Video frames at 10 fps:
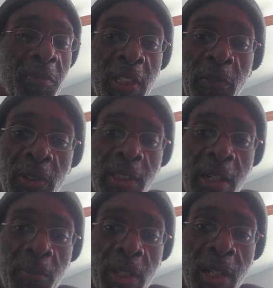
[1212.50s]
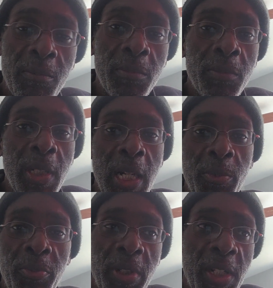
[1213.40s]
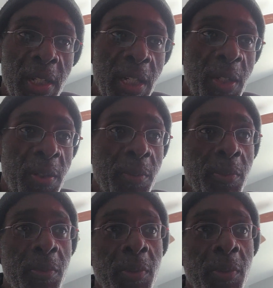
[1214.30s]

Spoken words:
you give a thumbs up, I appreciate you.